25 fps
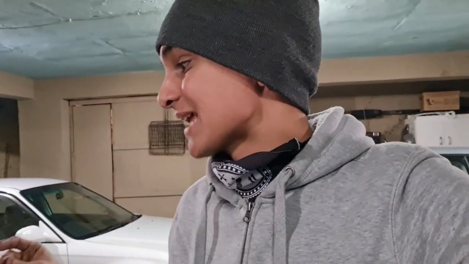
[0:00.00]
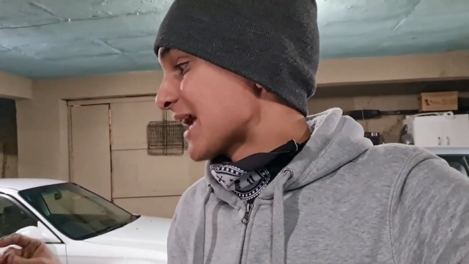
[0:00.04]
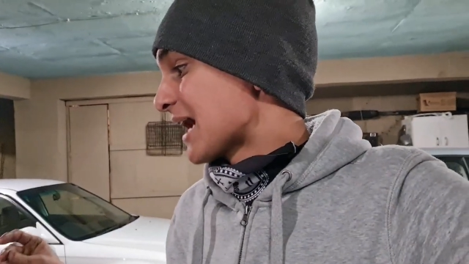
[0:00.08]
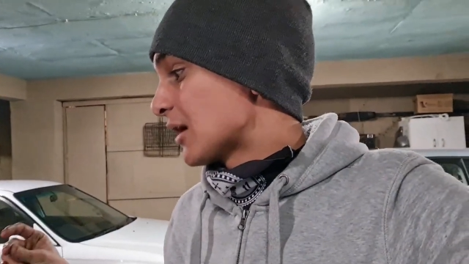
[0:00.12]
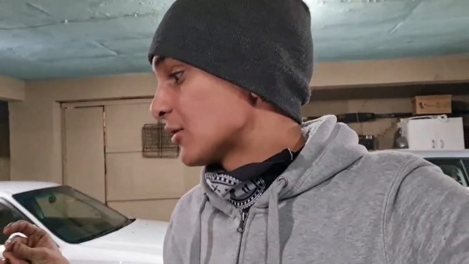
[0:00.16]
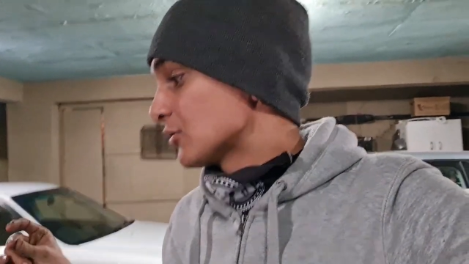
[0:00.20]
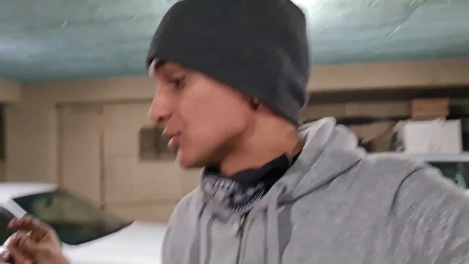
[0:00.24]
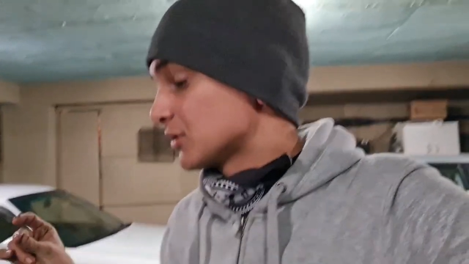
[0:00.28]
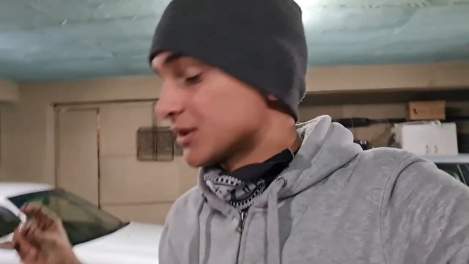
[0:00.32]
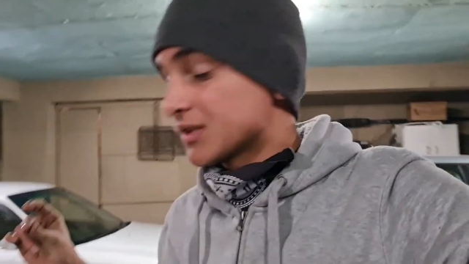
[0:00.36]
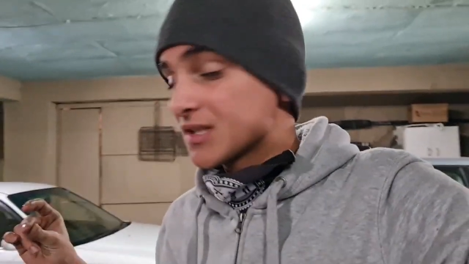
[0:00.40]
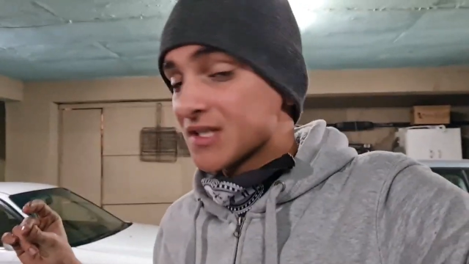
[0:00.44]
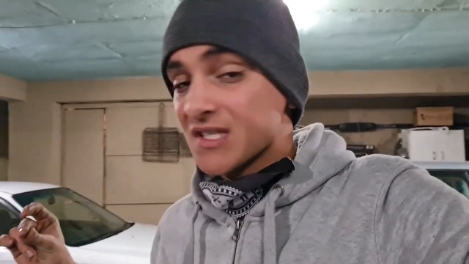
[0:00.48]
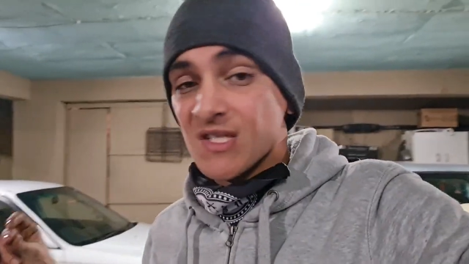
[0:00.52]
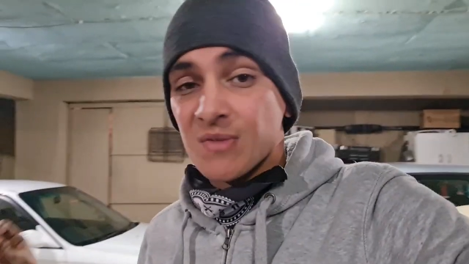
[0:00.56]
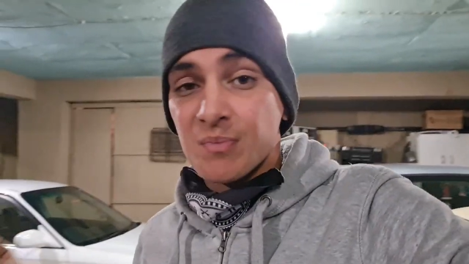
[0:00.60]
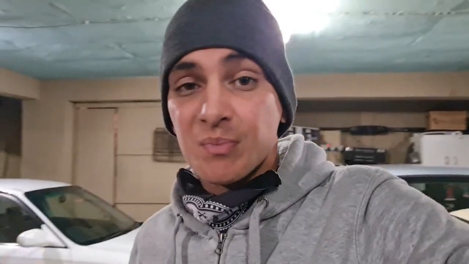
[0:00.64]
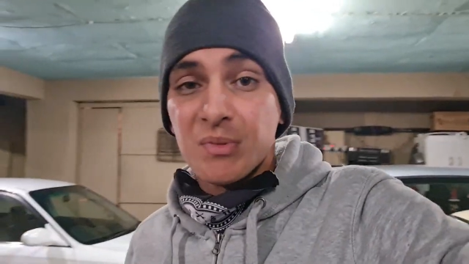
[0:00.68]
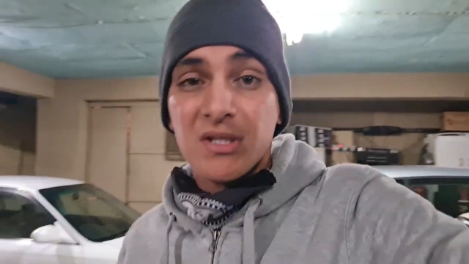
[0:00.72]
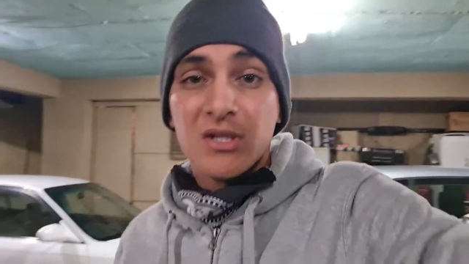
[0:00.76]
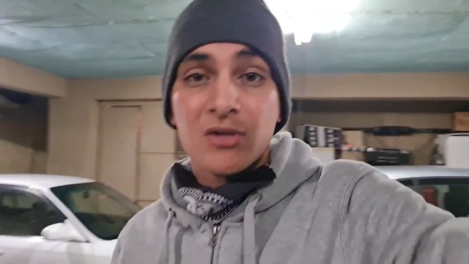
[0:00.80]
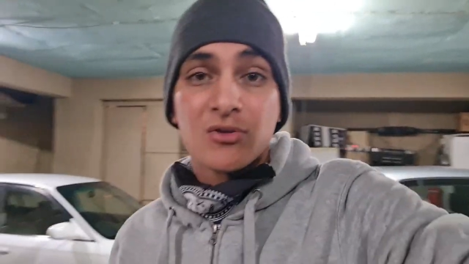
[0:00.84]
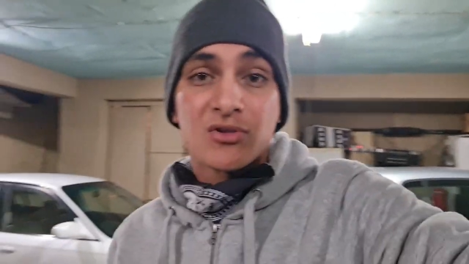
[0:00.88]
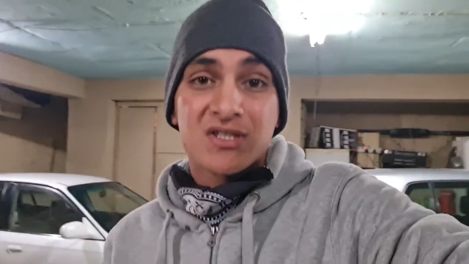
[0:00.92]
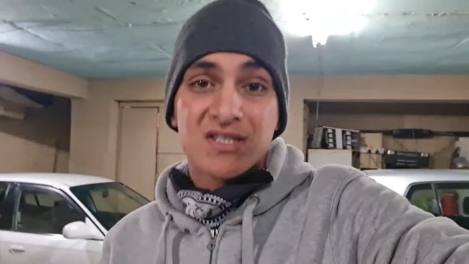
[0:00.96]
out the
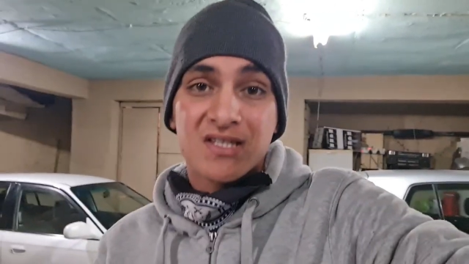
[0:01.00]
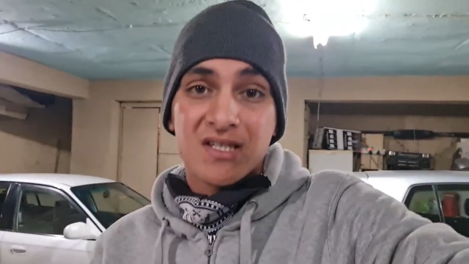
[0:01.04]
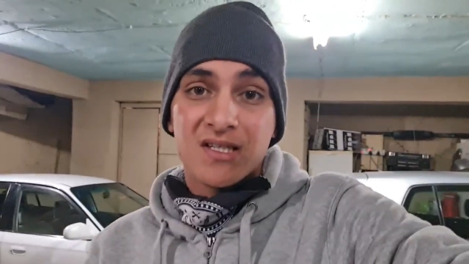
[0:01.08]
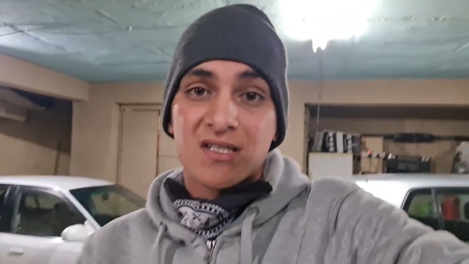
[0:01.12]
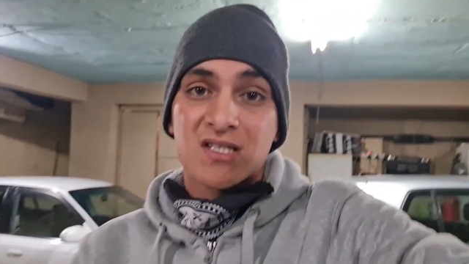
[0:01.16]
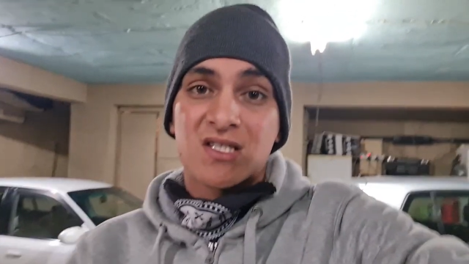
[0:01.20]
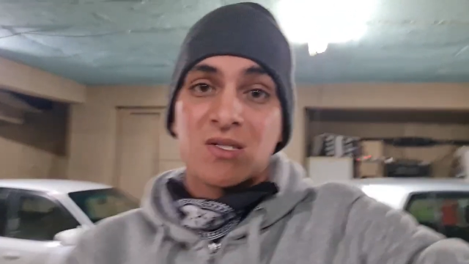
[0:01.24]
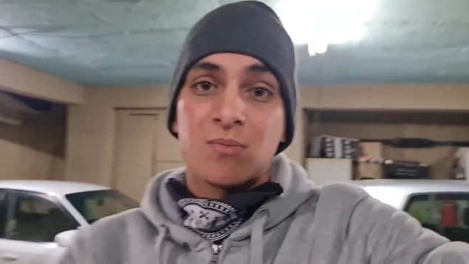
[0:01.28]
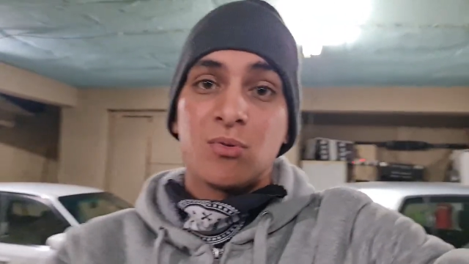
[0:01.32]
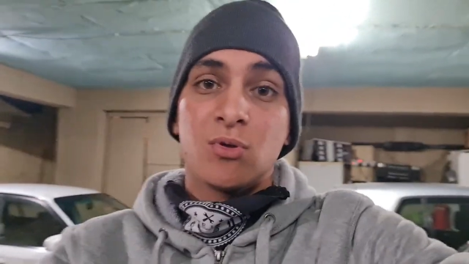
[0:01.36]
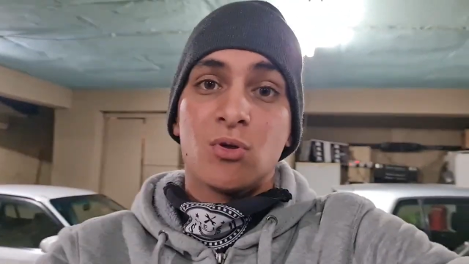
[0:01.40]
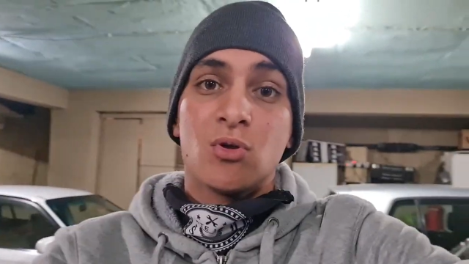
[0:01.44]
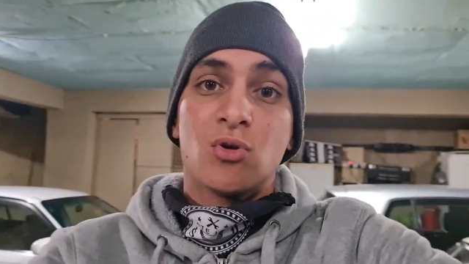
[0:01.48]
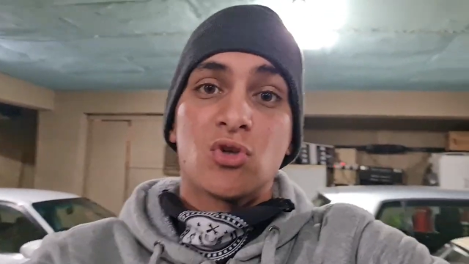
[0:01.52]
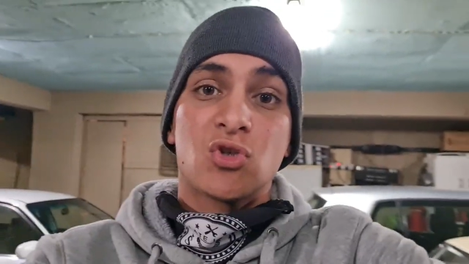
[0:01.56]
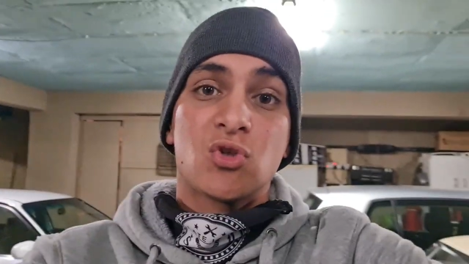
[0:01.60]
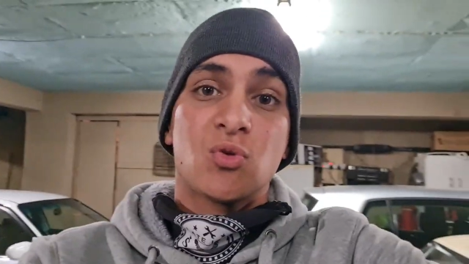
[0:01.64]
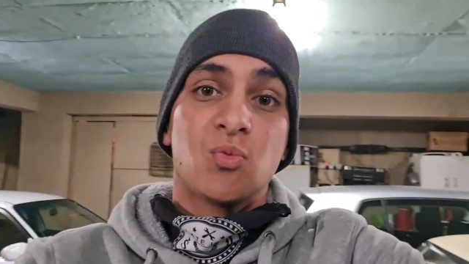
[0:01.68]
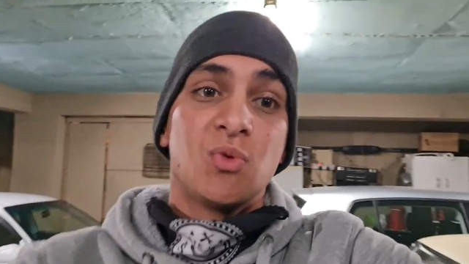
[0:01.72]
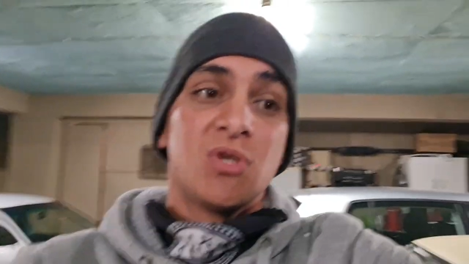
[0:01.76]
speedo sensor because